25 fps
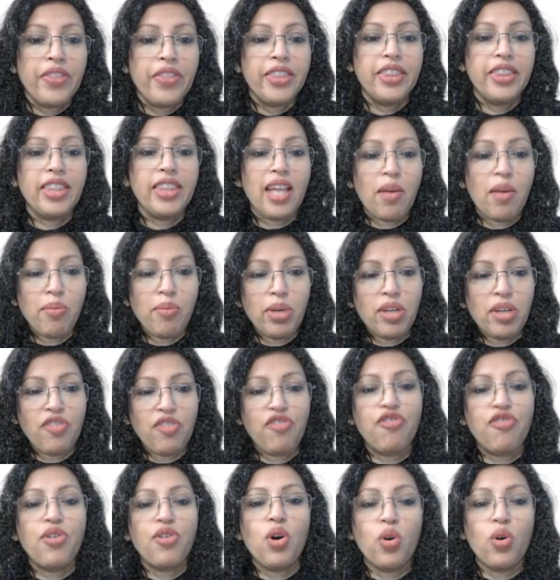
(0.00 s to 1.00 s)
Number
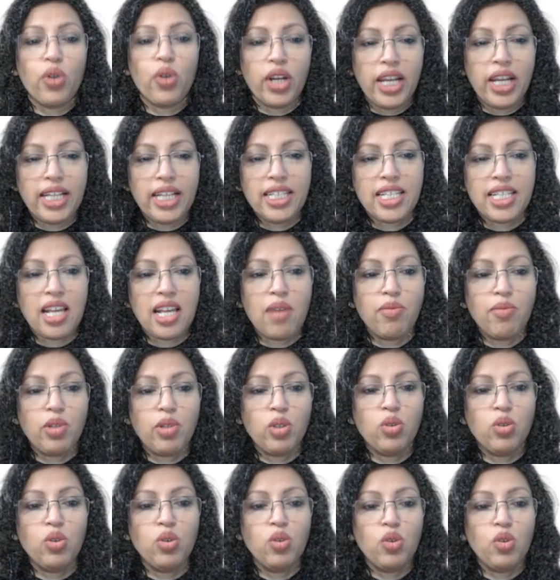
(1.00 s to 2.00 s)
4, let's come
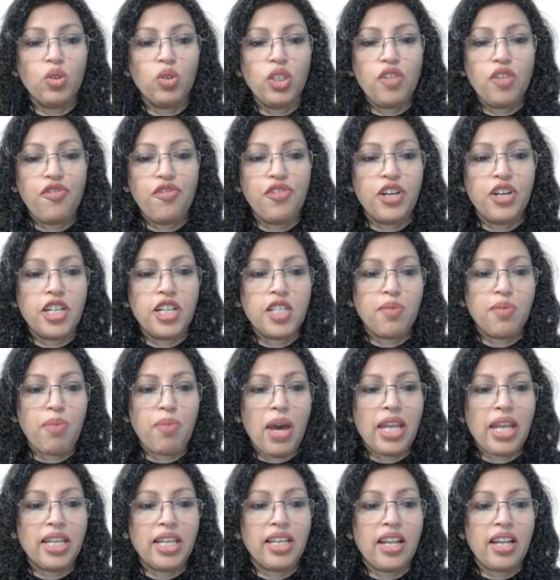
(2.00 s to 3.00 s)
to the first
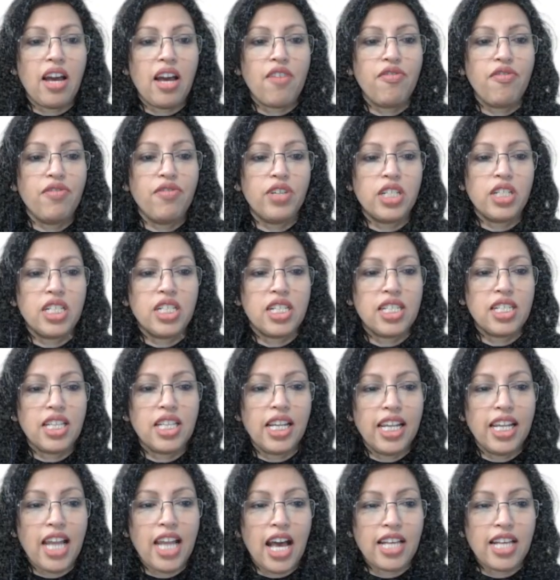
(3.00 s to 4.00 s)
paragraph versus the
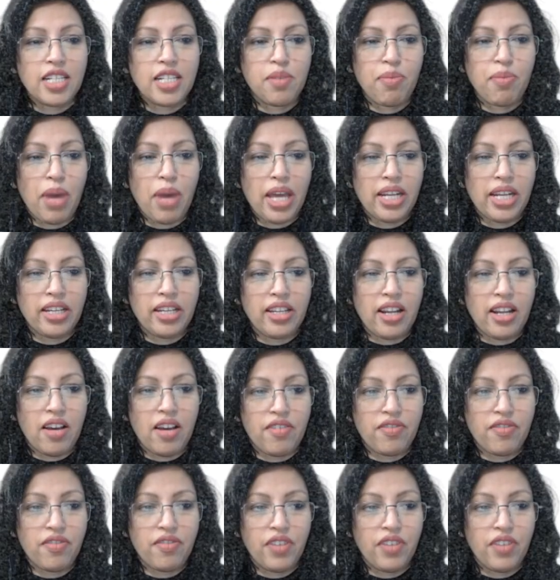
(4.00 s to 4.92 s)
last paragraph.